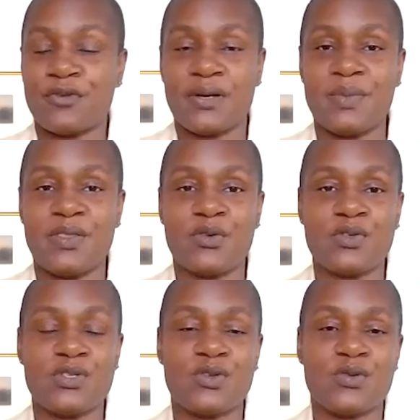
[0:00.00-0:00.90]
I mean,
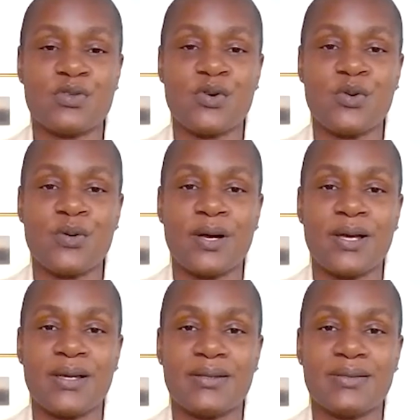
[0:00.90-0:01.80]
there's there's no
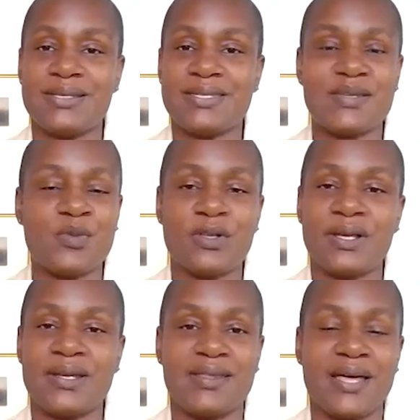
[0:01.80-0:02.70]
uh,
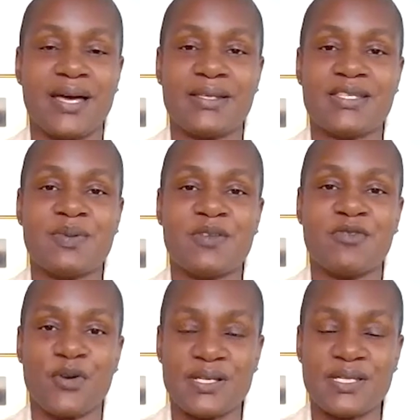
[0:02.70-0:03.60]
dissimulating that it's been
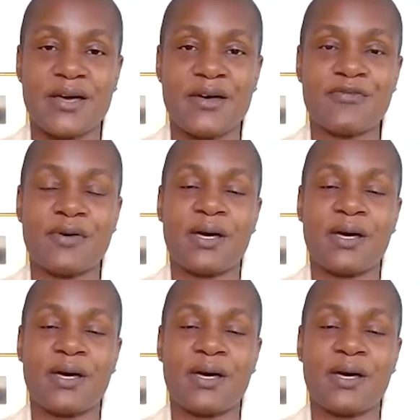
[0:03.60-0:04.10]
very tough.